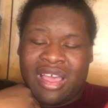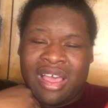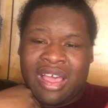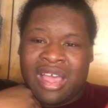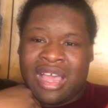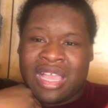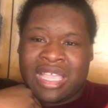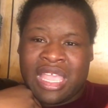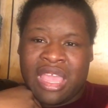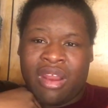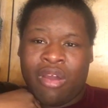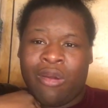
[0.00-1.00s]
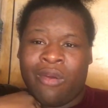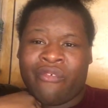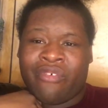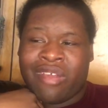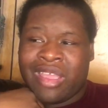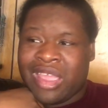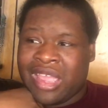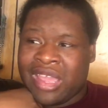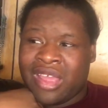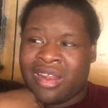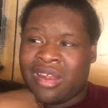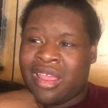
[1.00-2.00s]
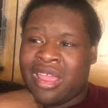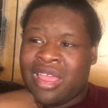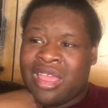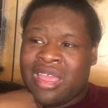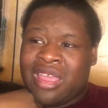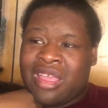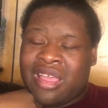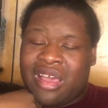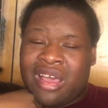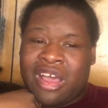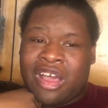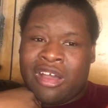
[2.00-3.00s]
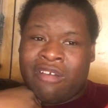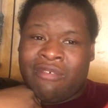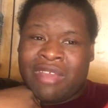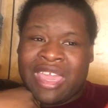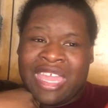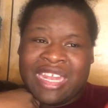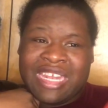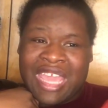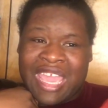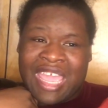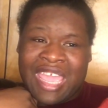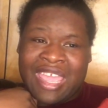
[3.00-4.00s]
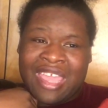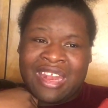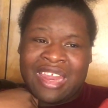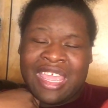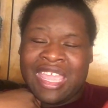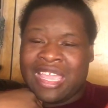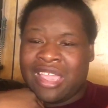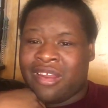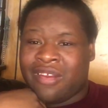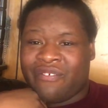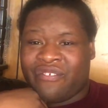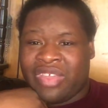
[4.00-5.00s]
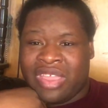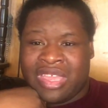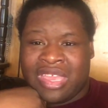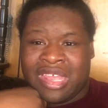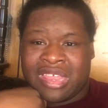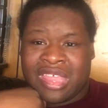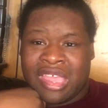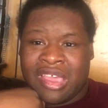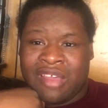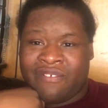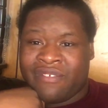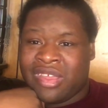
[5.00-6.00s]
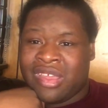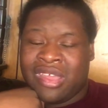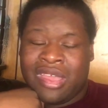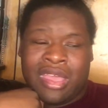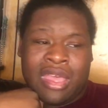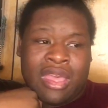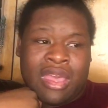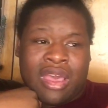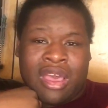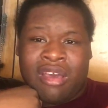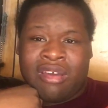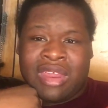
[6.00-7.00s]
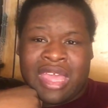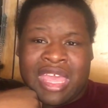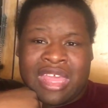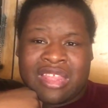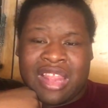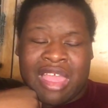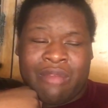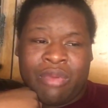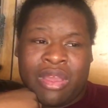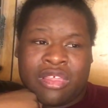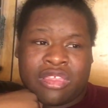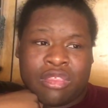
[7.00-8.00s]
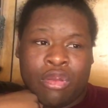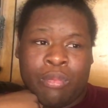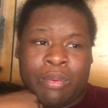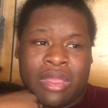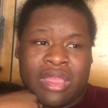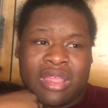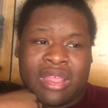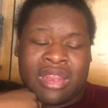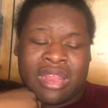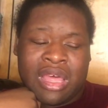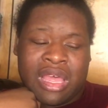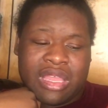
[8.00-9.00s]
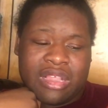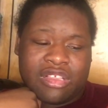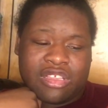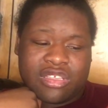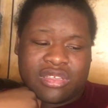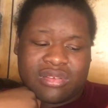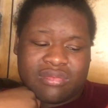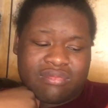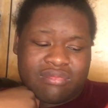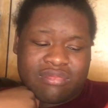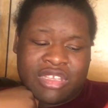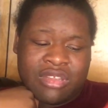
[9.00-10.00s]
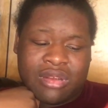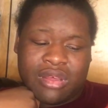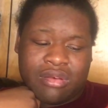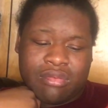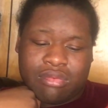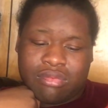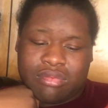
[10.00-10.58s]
uh, get over it, and, um, he dead, he him to feed himself, and all that. It's, like, real stupid, and, like, you know,